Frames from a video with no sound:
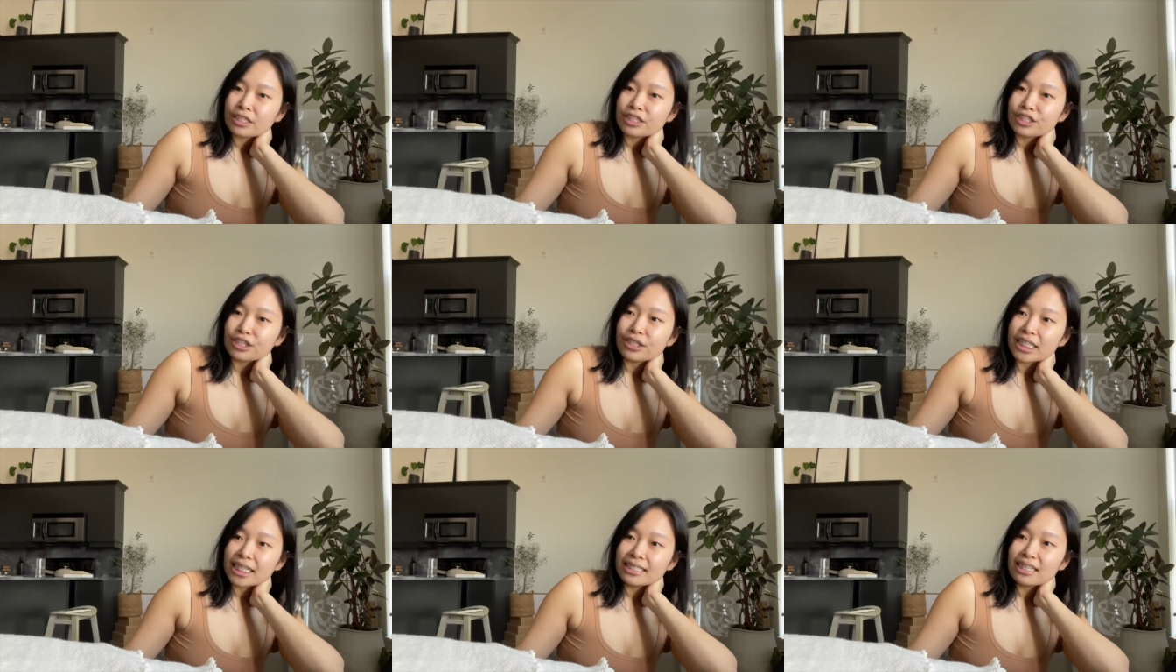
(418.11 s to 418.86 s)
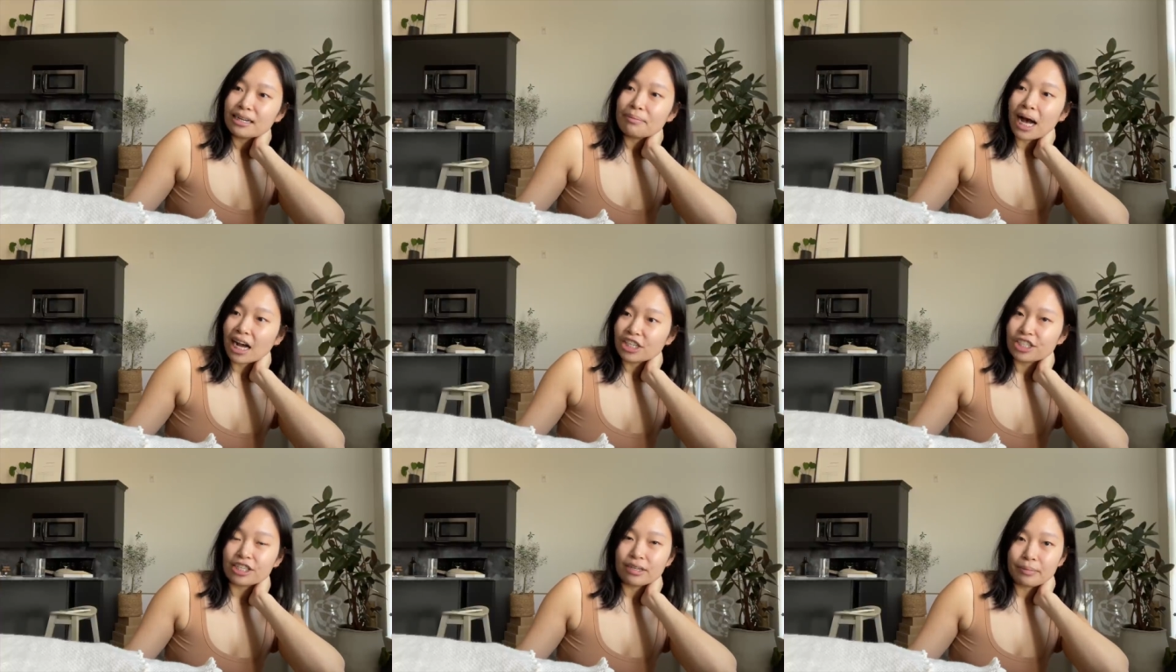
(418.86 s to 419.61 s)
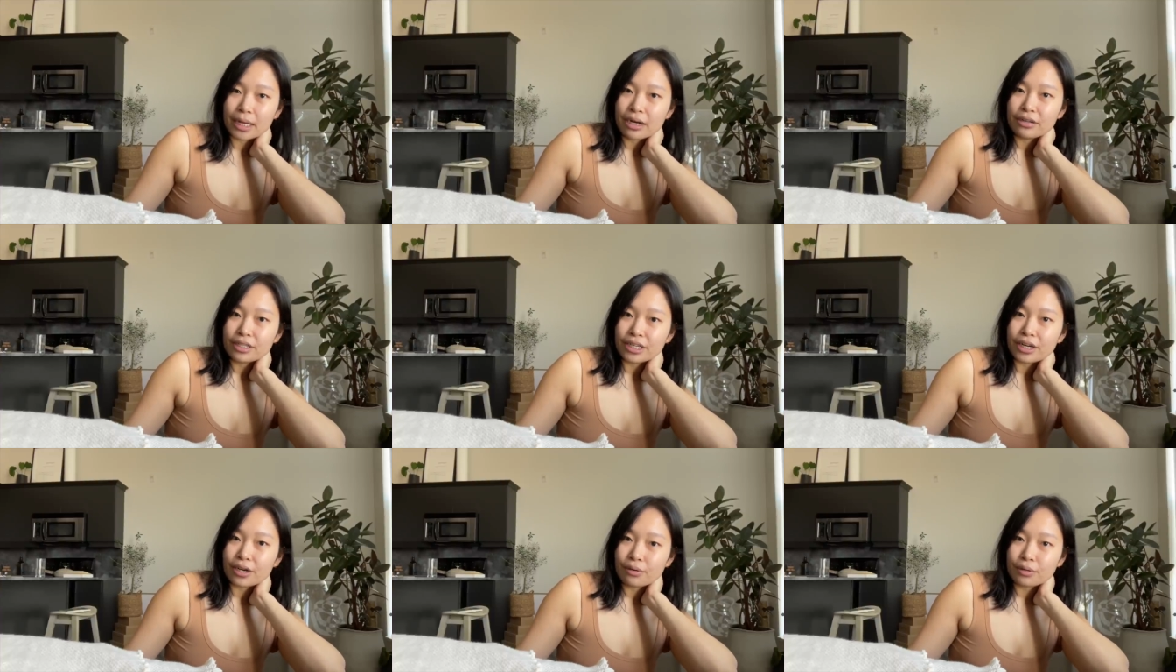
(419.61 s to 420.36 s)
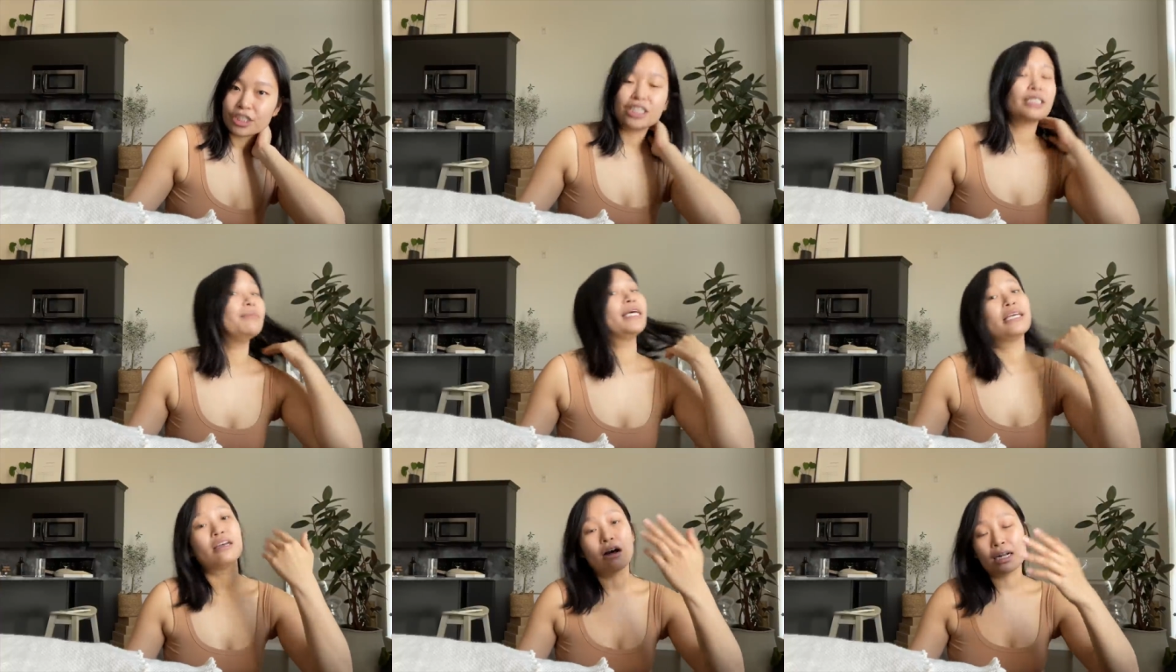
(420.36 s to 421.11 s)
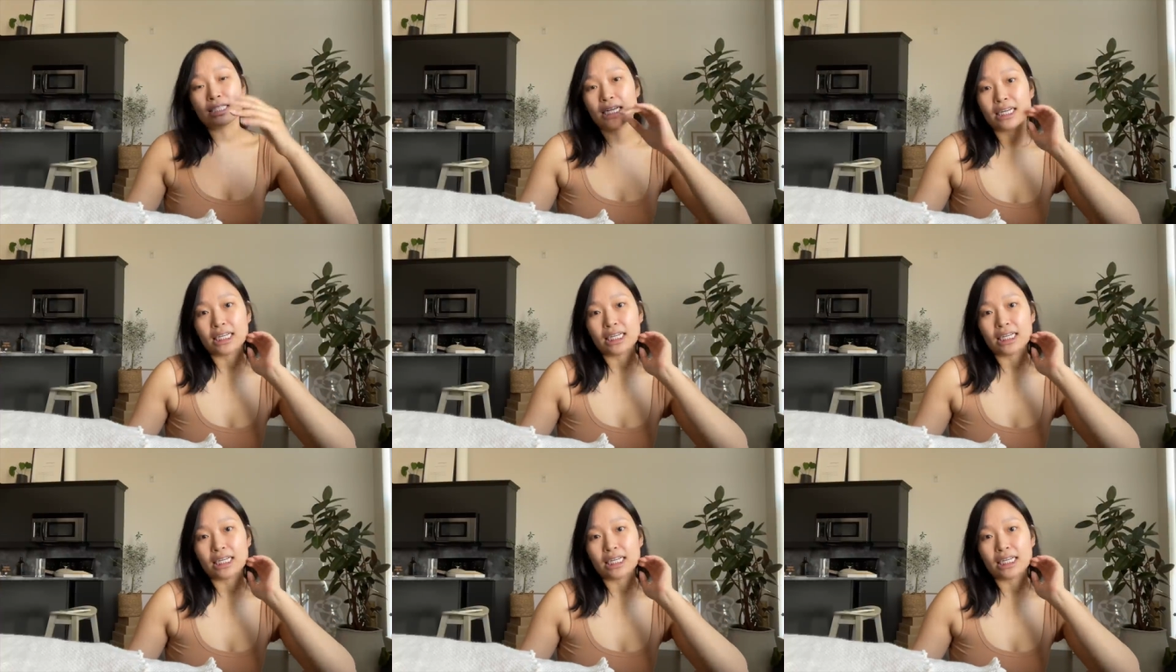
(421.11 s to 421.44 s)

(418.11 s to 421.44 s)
do the things that I'm passionate about, you know, which is making content